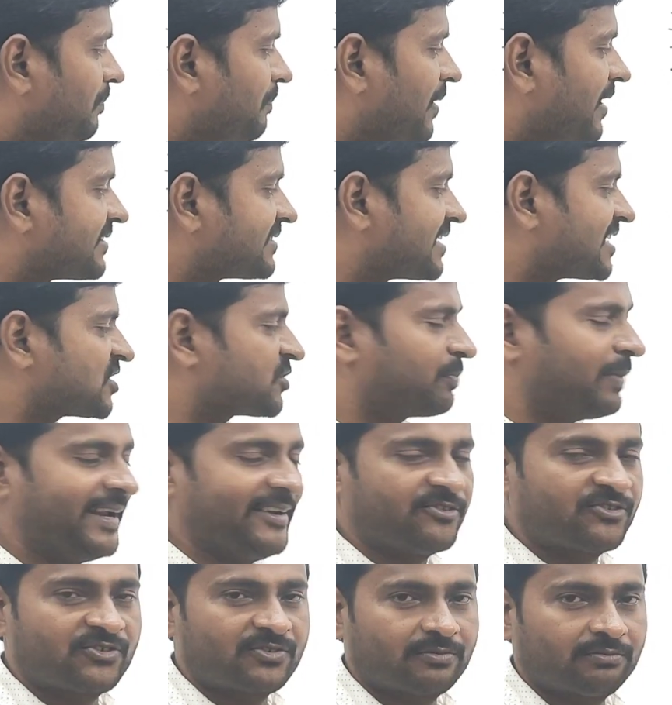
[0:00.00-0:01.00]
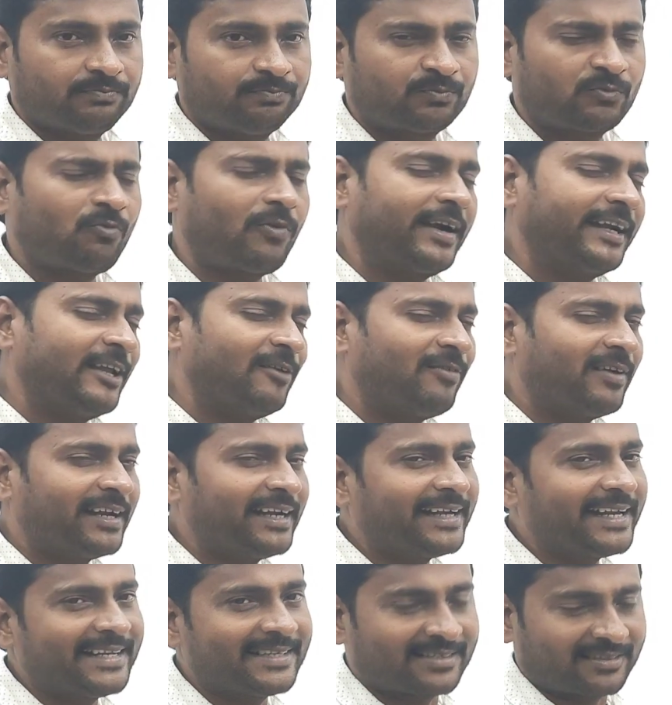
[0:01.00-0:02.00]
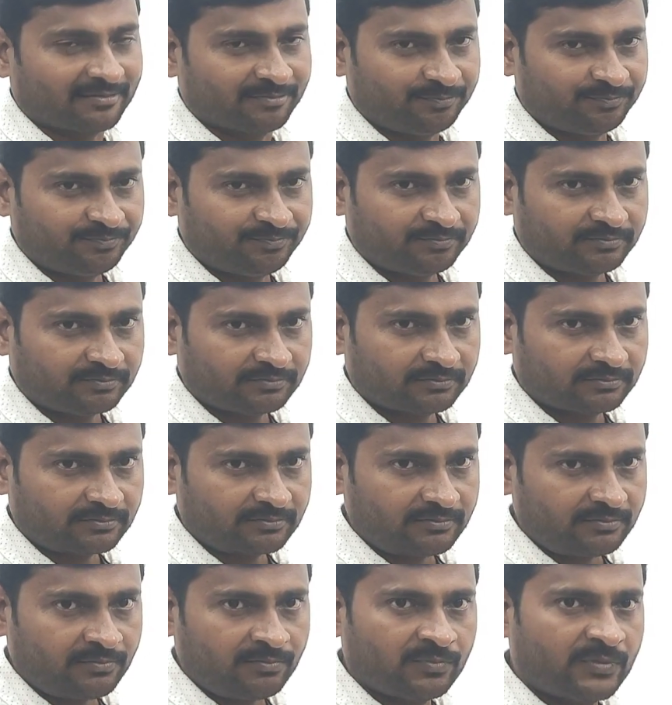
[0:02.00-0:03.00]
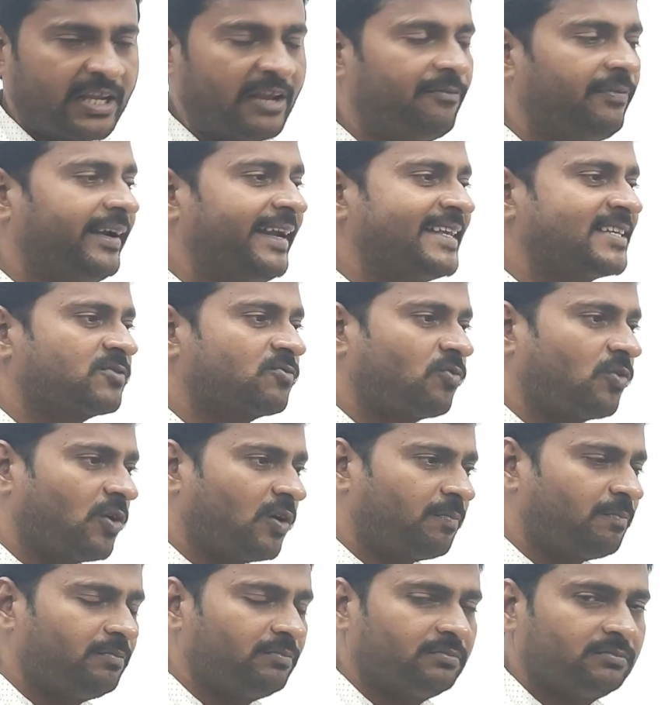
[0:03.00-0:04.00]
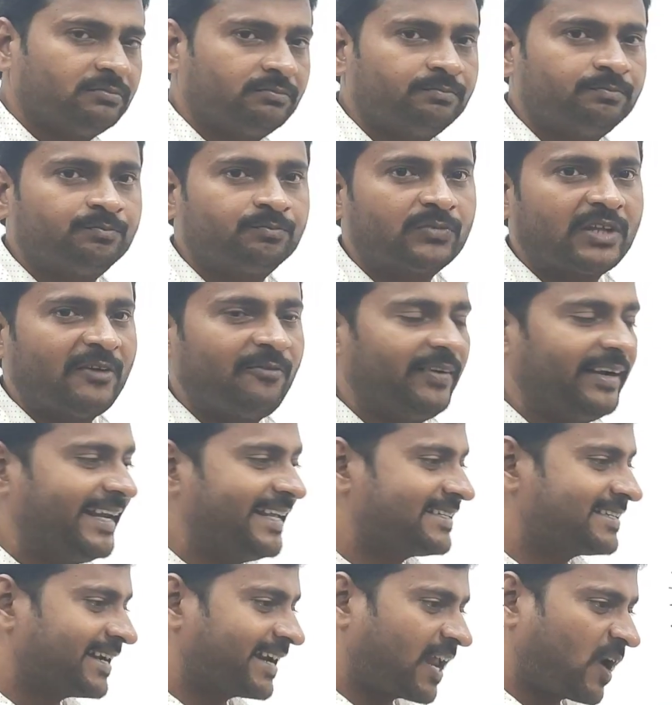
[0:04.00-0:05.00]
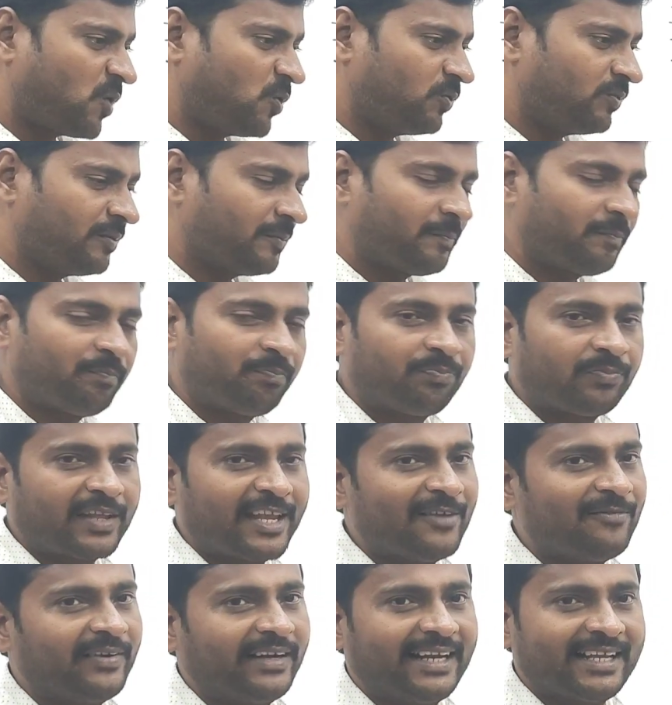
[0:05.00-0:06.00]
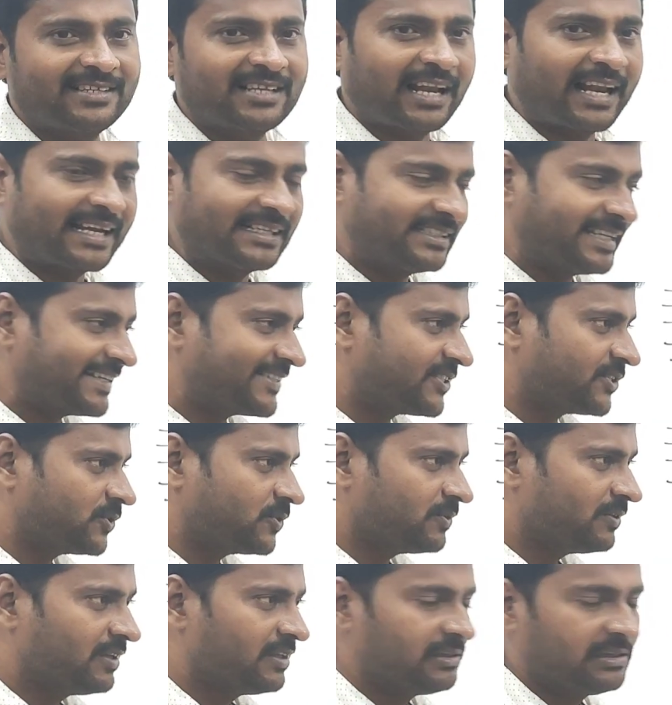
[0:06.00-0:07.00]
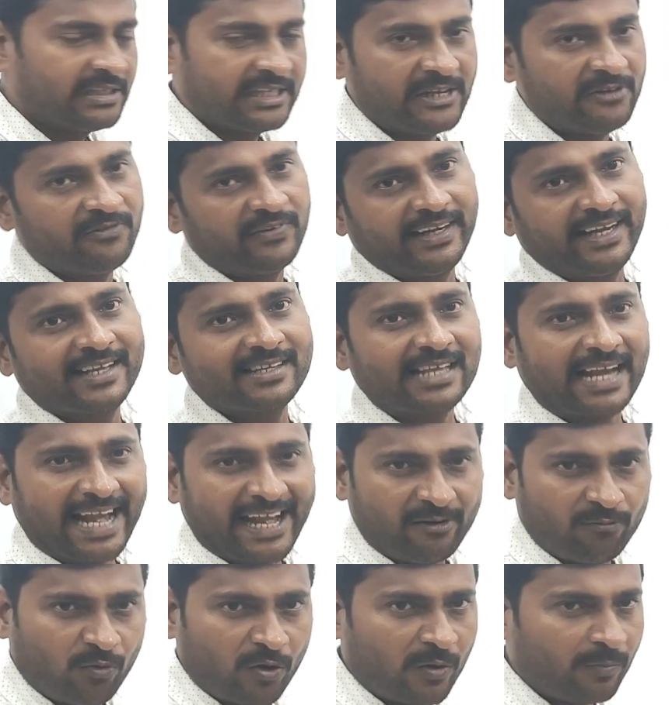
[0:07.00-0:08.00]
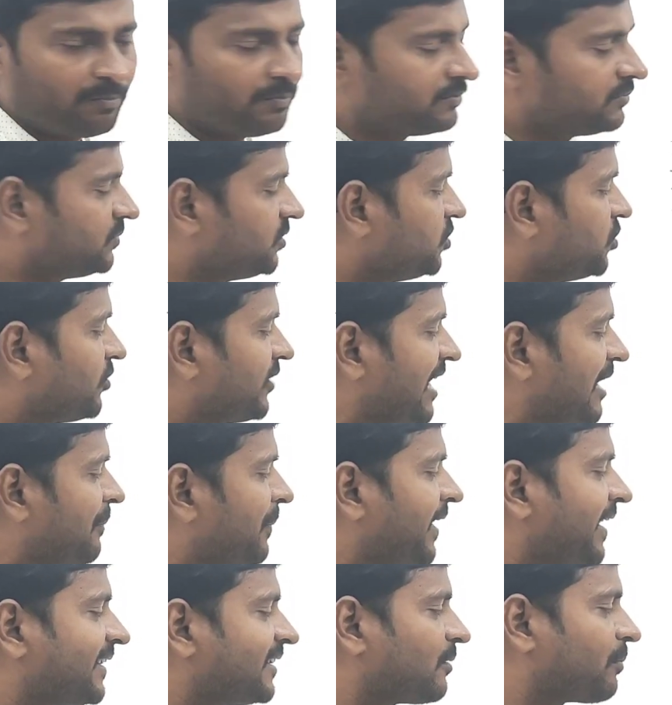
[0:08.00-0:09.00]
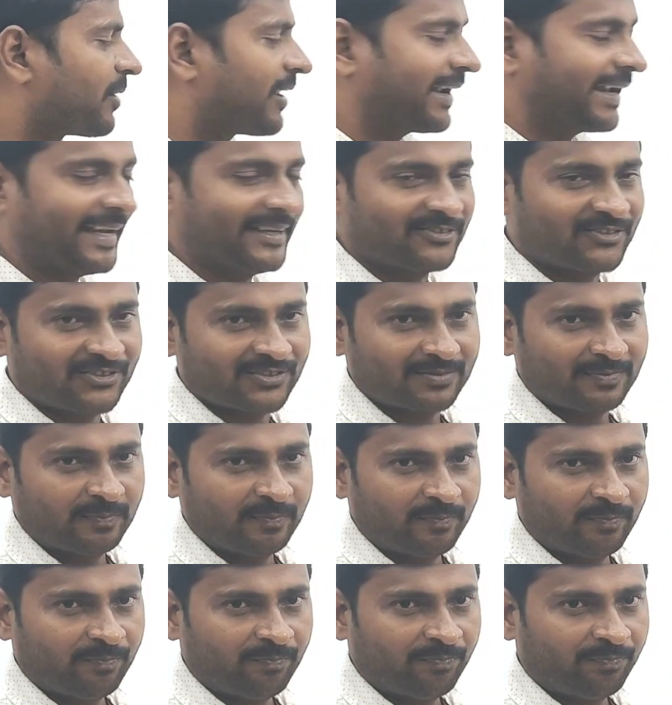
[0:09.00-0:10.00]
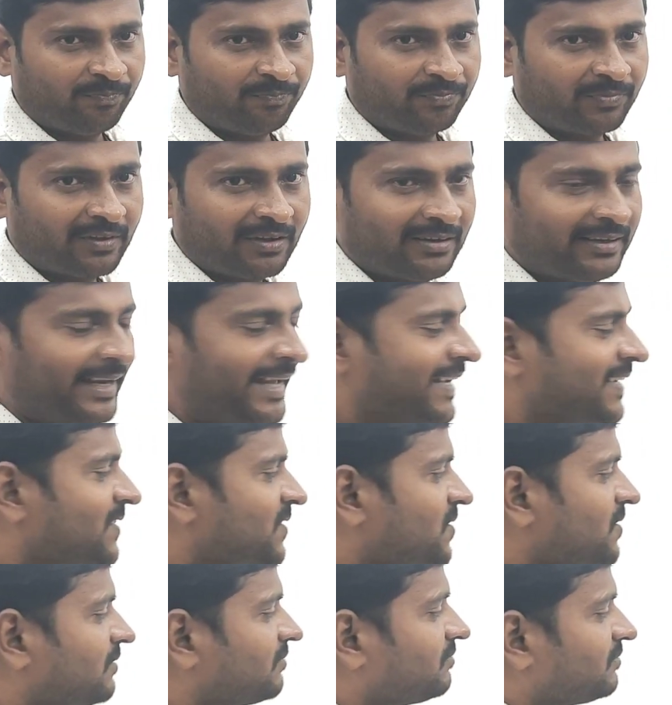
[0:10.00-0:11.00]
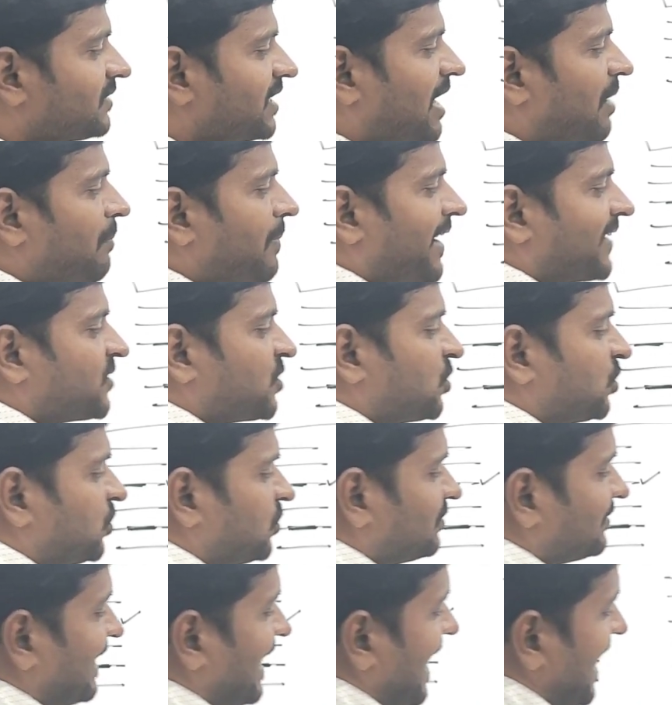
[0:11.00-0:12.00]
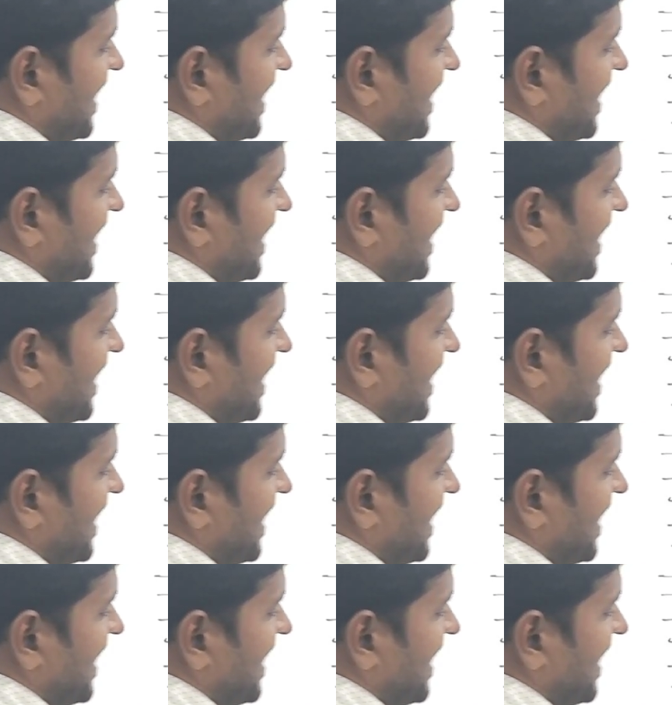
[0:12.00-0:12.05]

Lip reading: parts of speech, whatever it is. If it is verb, if it is a noun, if it is an adjective, if it is an adverb, you keep it in the bracket. Next, come back to the